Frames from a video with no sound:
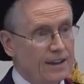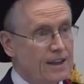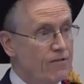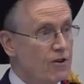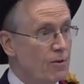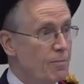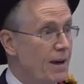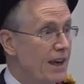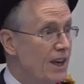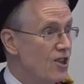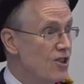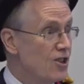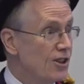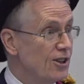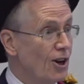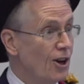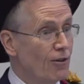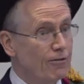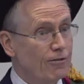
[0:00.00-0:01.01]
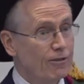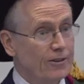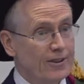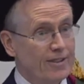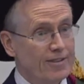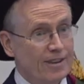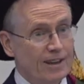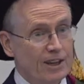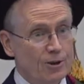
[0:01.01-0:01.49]
give your patient
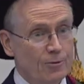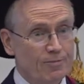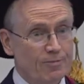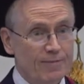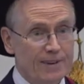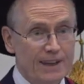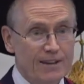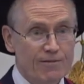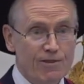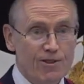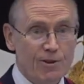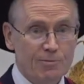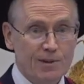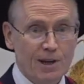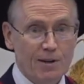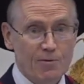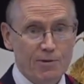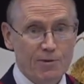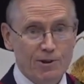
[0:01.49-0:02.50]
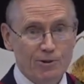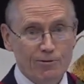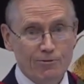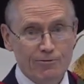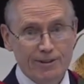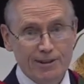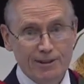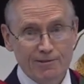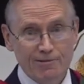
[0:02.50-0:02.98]
confidence in you, even sometimes when you
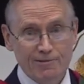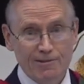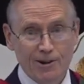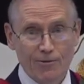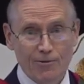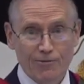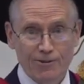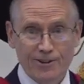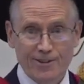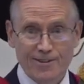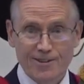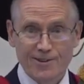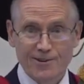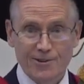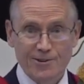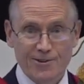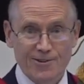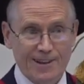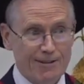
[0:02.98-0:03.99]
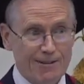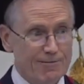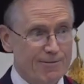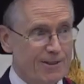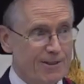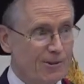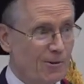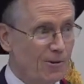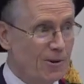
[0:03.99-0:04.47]
don't feel confidence in yourself
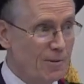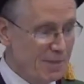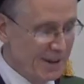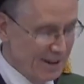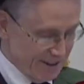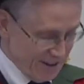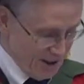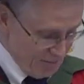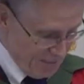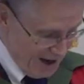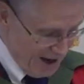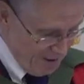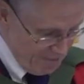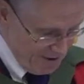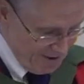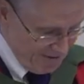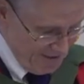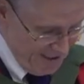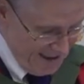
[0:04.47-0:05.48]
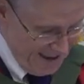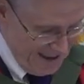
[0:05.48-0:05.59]
and your own abilities perhaps,